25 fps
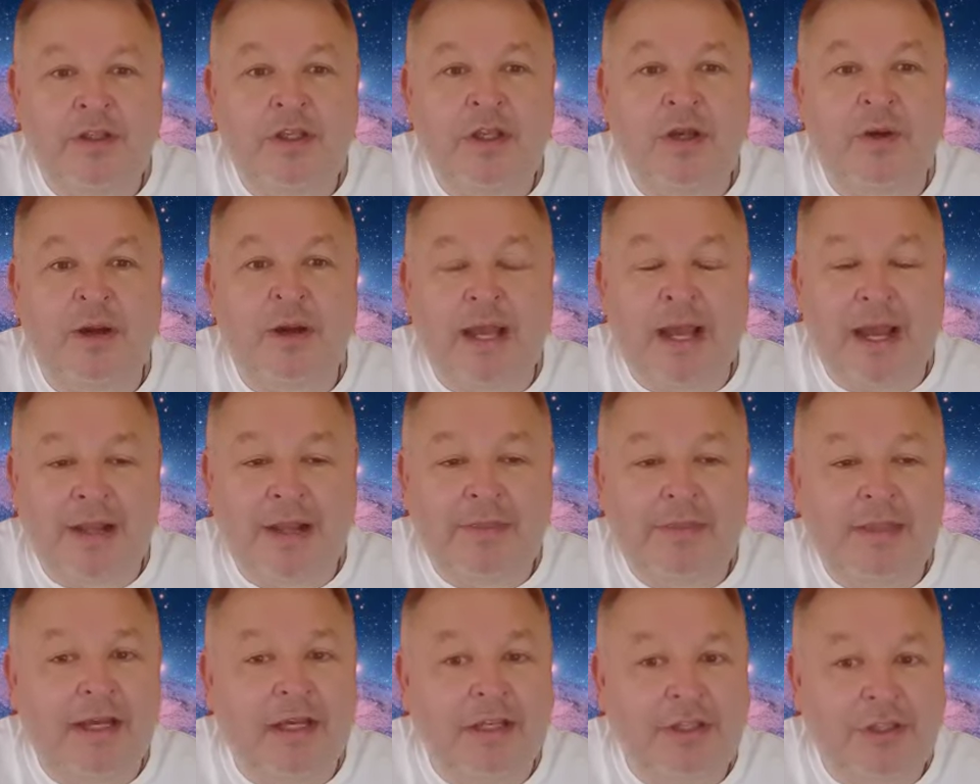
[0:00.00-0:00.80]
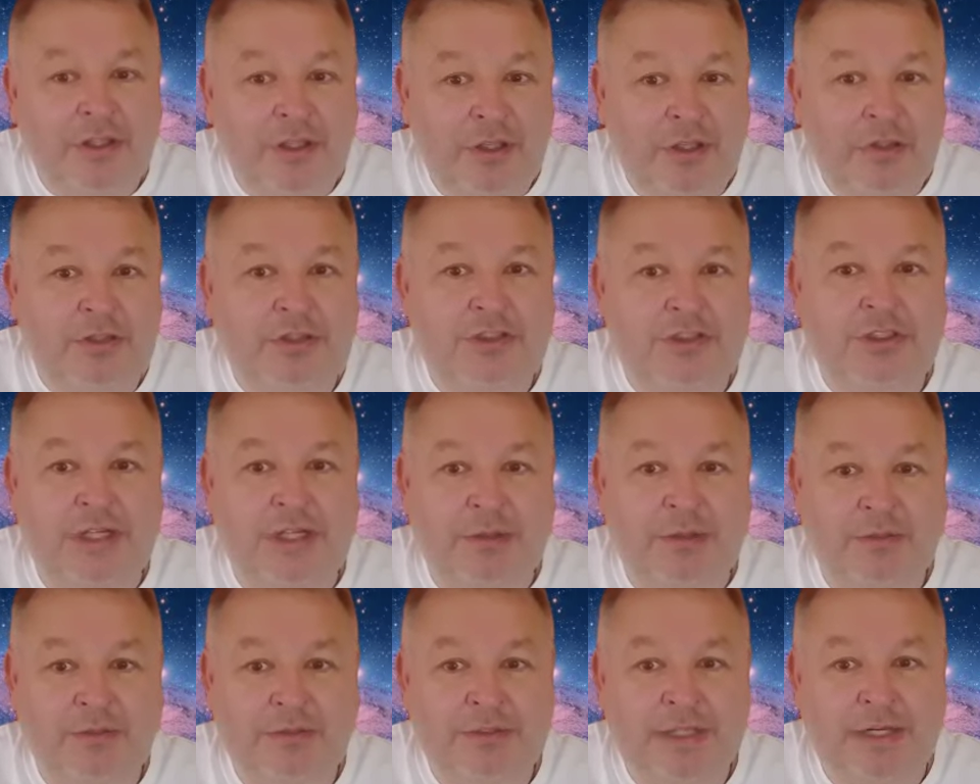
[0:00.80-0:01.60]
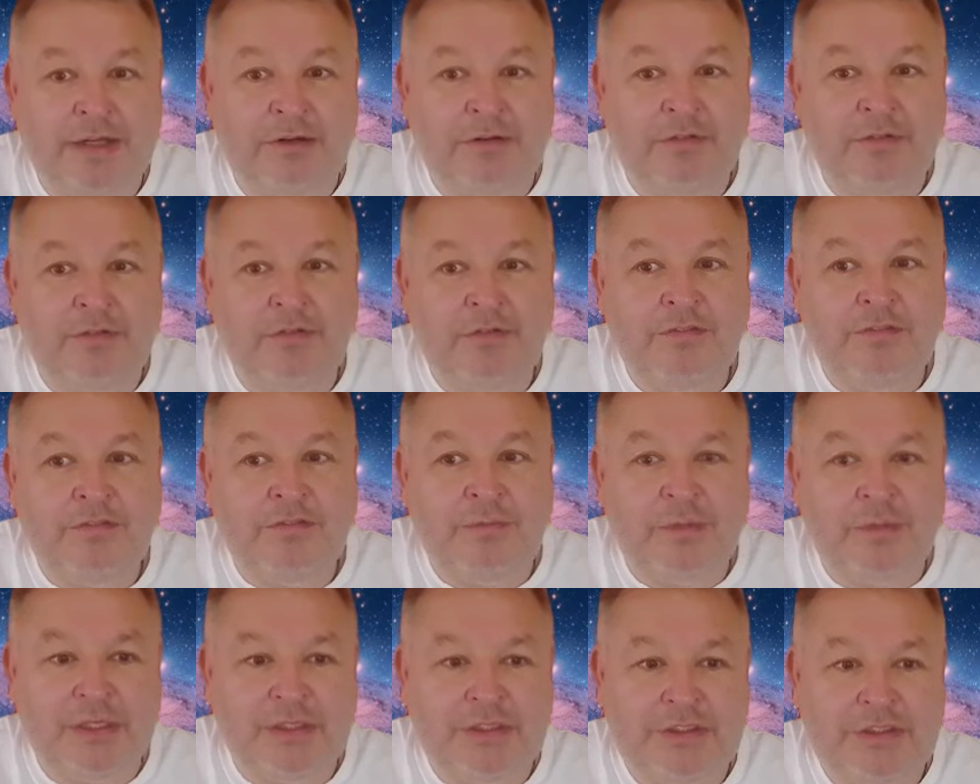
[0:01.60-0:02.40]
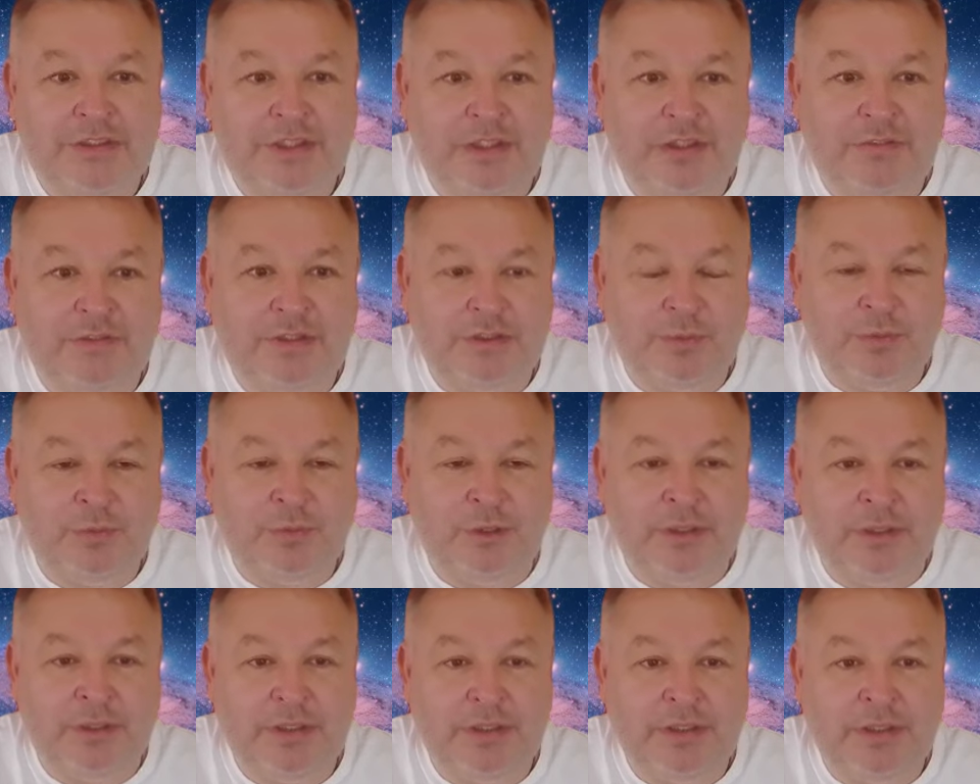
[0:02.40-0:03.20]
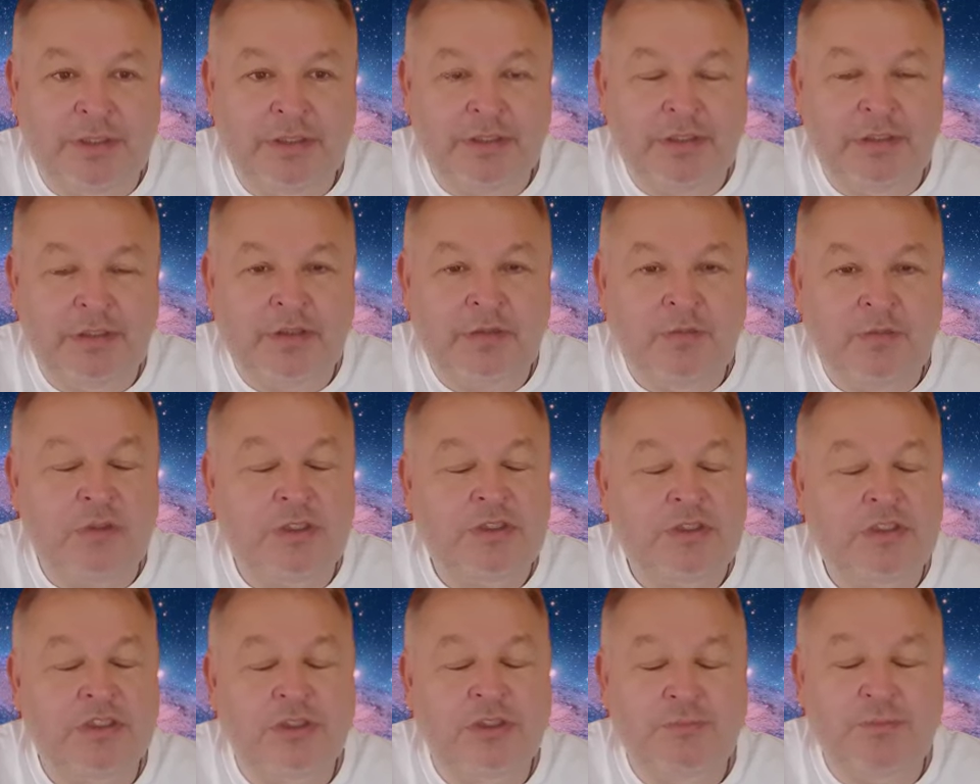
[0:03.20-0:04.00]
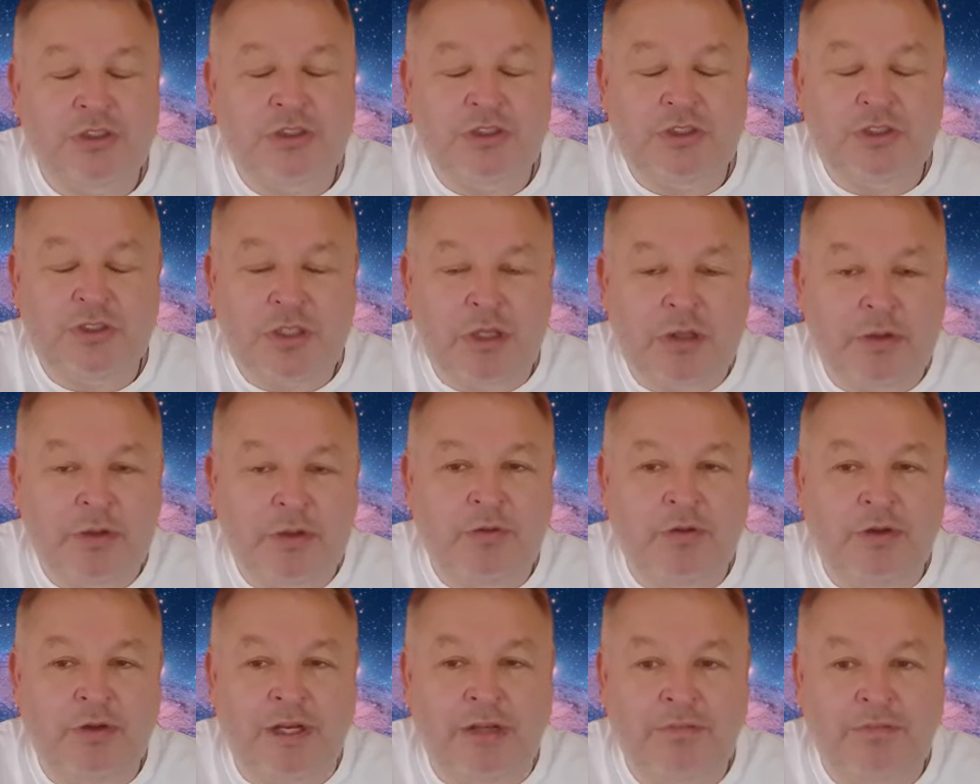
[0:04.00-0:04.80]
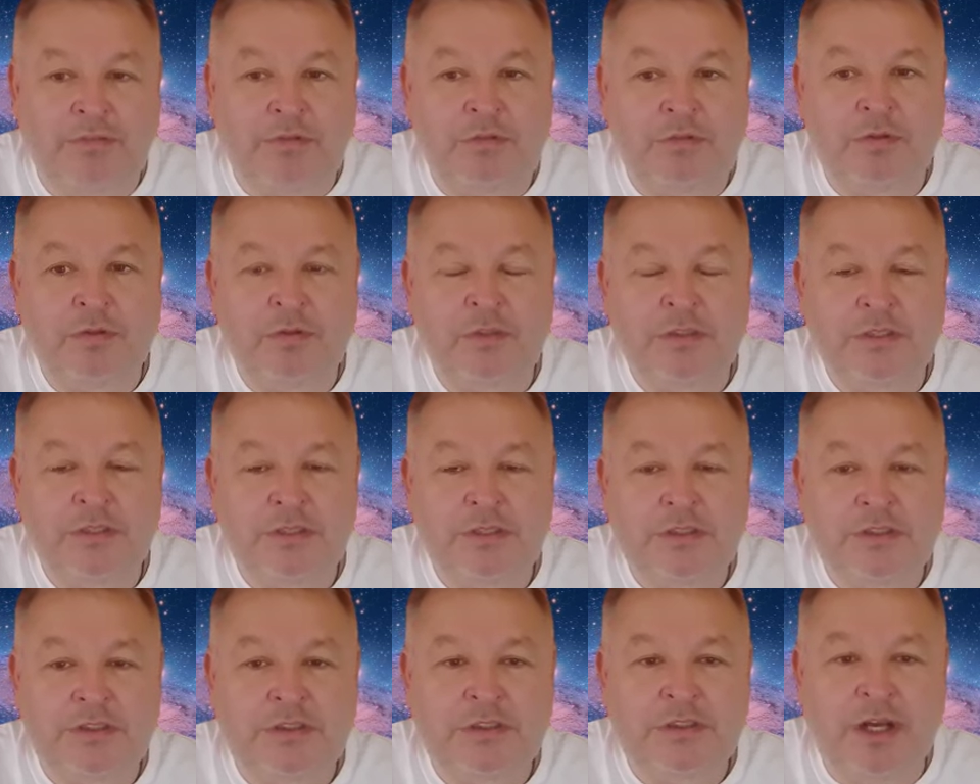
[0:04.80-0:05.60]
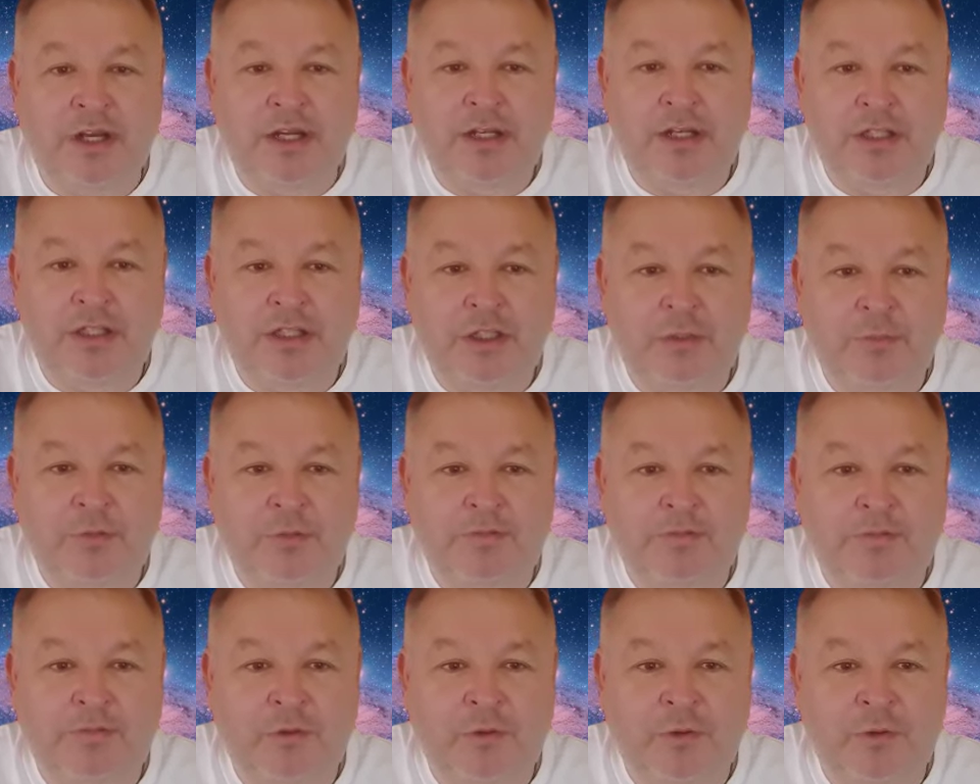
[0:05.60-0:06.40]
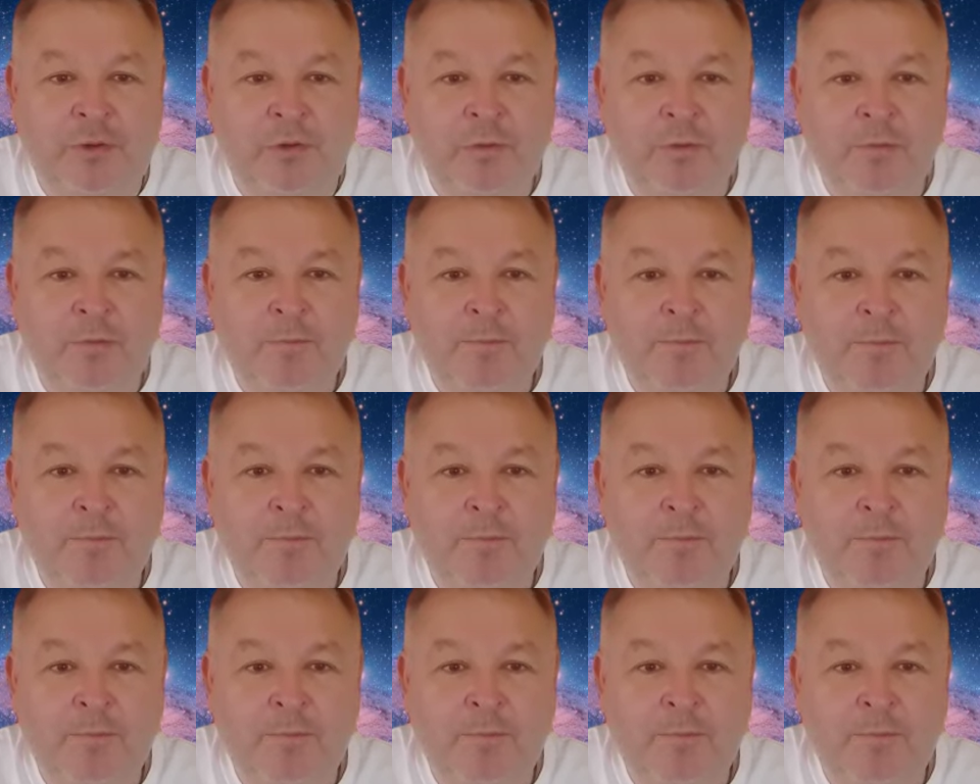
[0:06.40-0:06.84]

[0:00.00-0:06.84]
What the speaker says: I had that huge shout out for my service work, which I'm so grateful to Diana Cooper for.